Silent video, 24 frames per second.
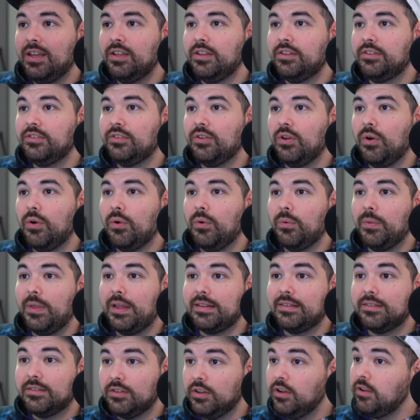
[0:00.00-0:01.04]
so
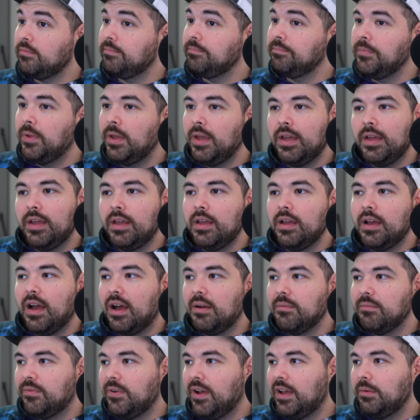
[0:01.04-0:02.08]
that's good.
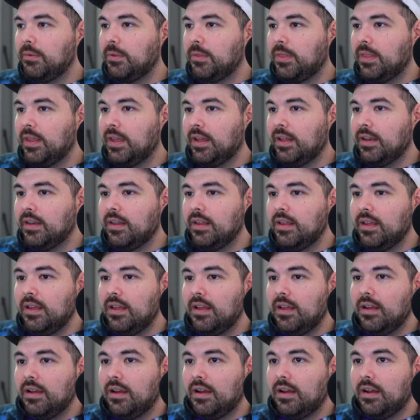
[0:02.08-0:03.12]
I'm fine with that.
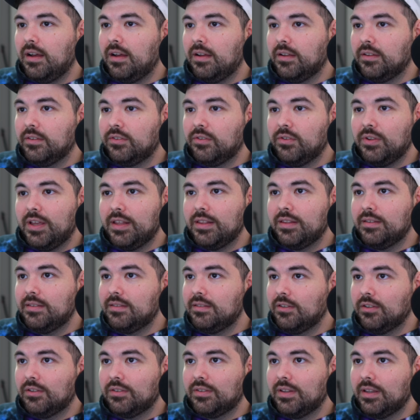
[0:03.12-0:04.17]
So yeah, this
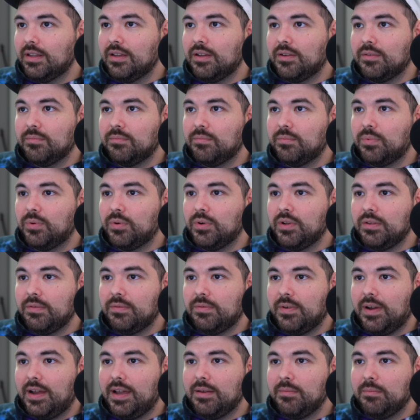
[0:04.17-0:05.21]
looks like a pretty
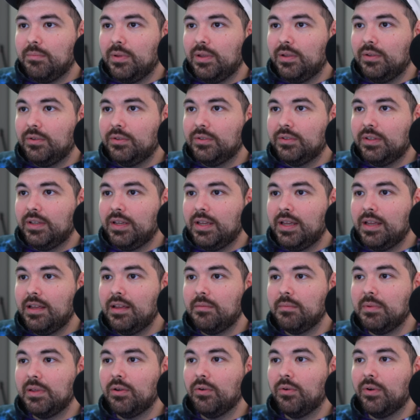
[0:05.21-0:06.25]
fine build. I
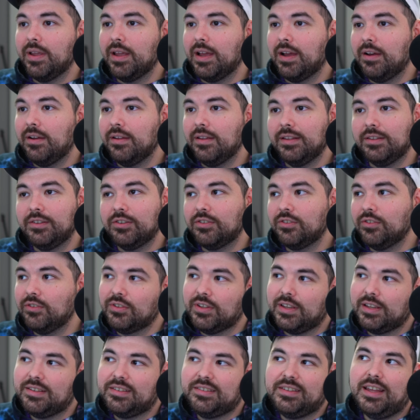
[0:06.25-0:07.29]
mean, going out, it just looks
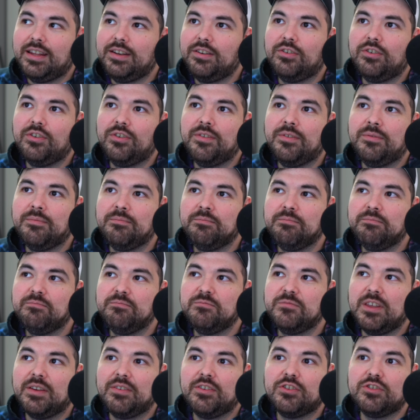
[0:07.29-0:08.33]
like a standard
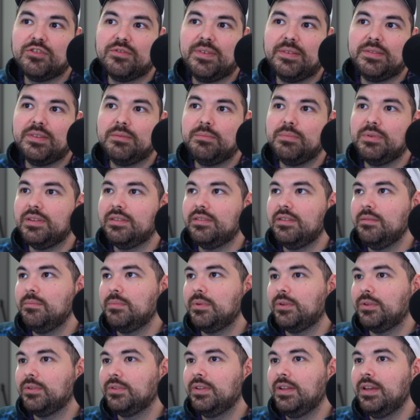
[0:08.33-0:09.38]
750 PC
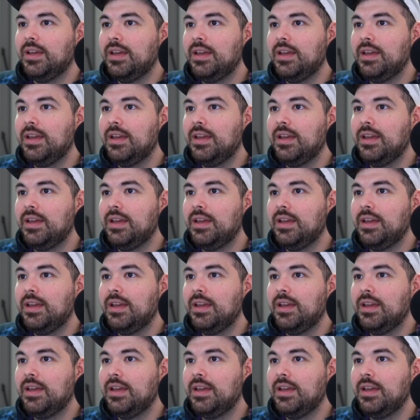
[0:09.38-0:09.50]
build.